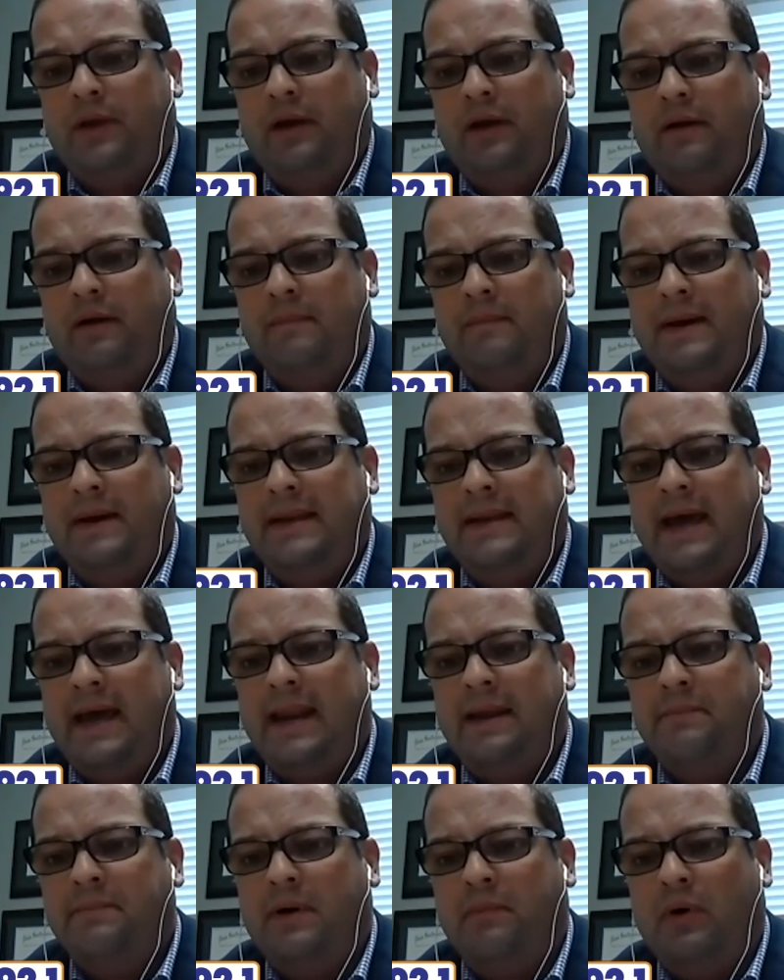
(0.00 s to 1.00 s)
uh, my dad
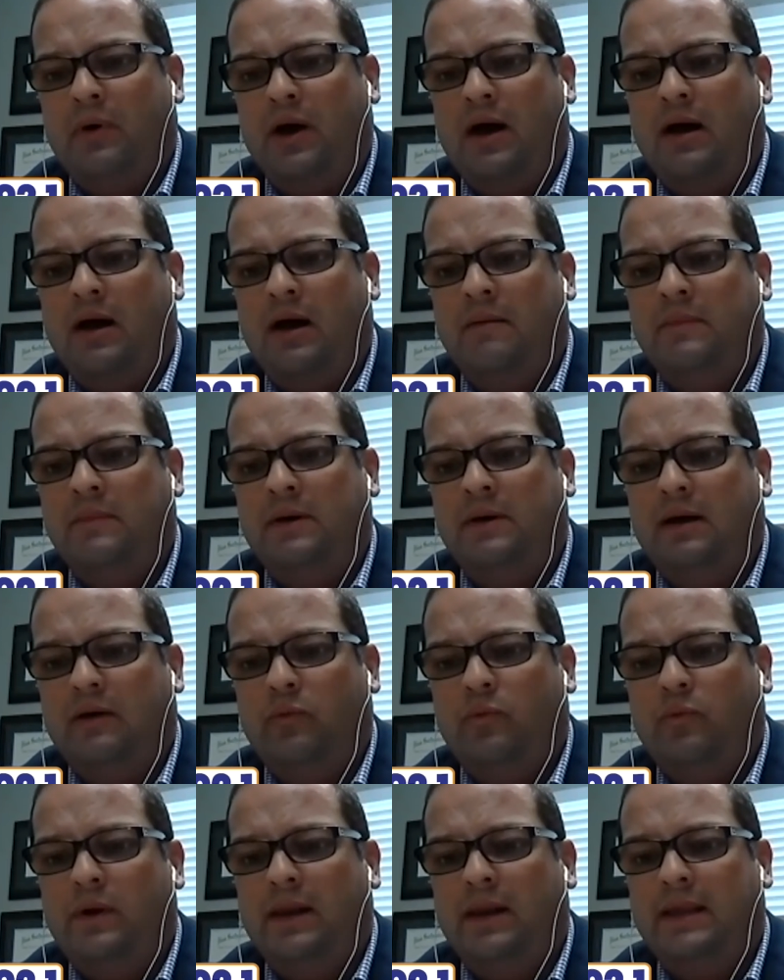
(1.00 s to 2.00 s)
and my mom uh,
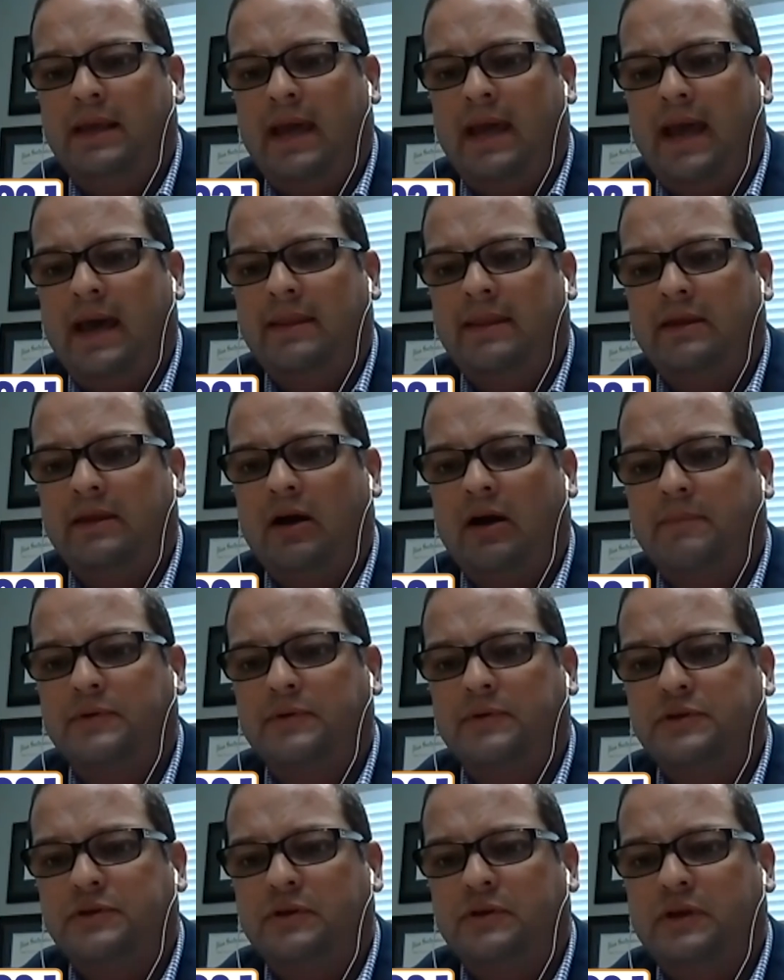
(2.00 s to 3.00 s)
really had the
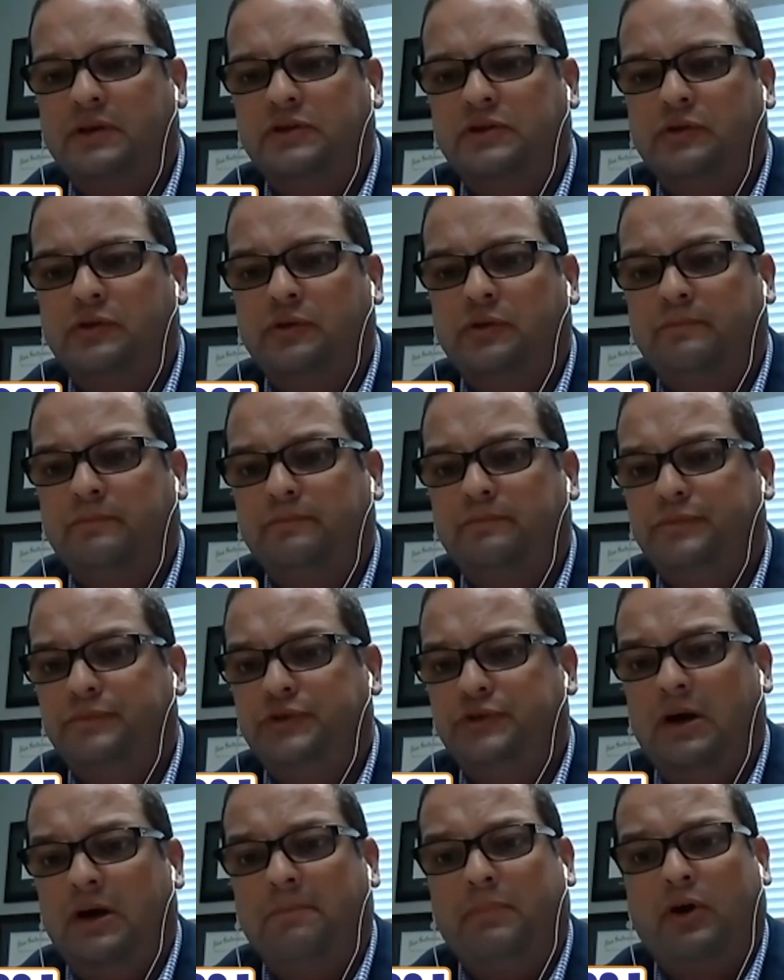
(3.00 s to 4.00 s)
opportunity to
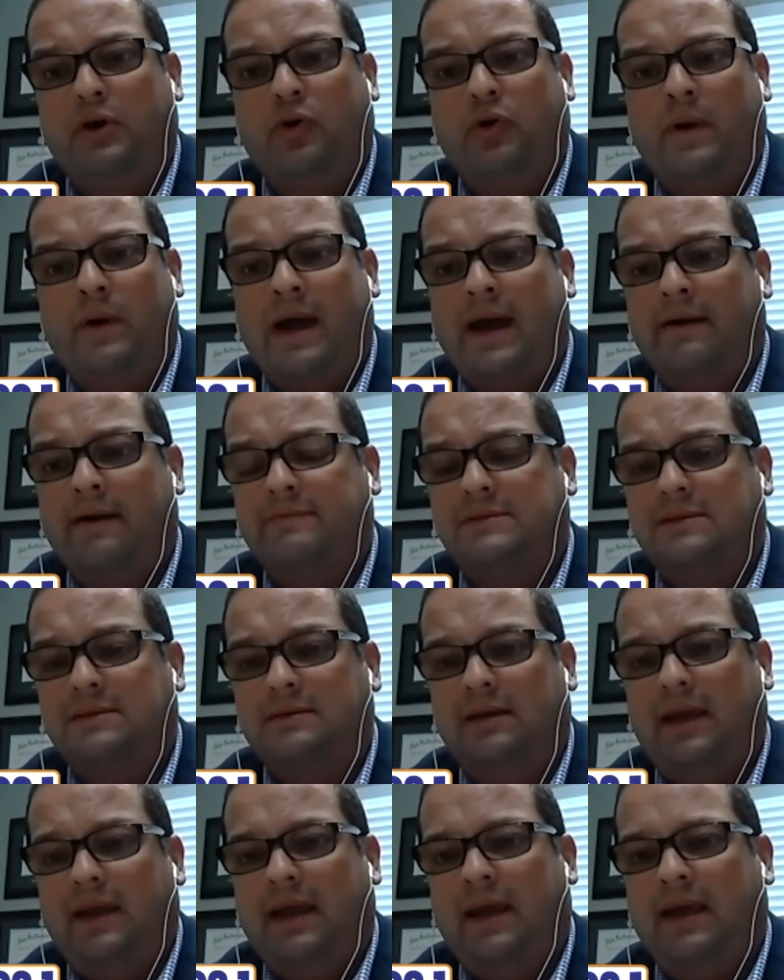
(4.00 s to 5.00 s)
jump on a raft
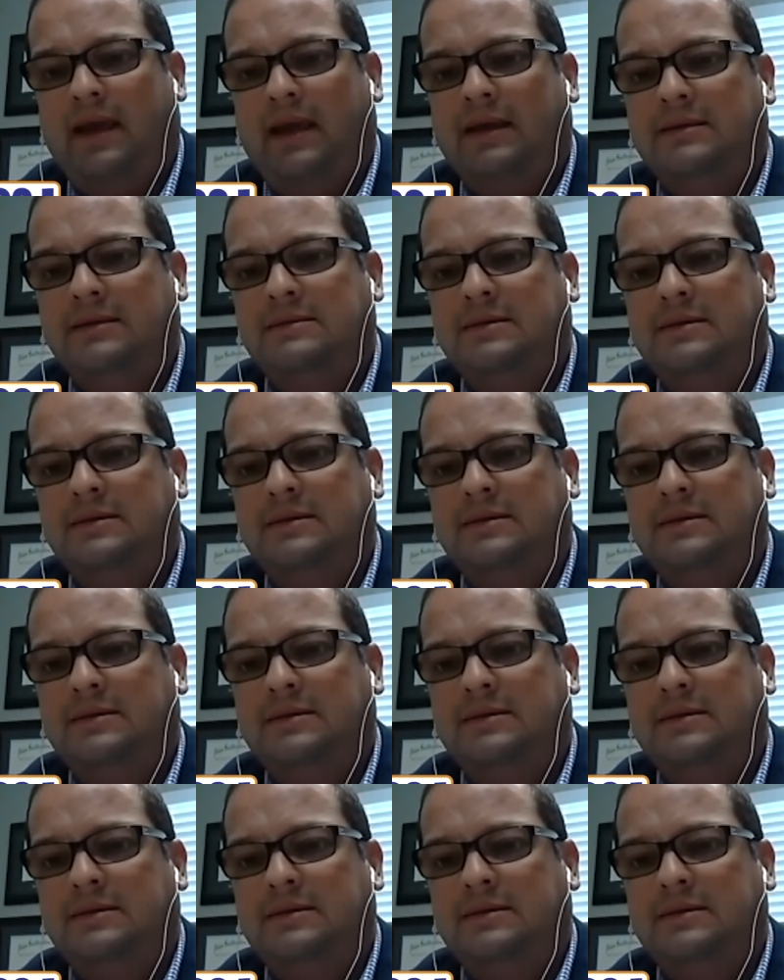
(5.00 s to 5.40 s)
and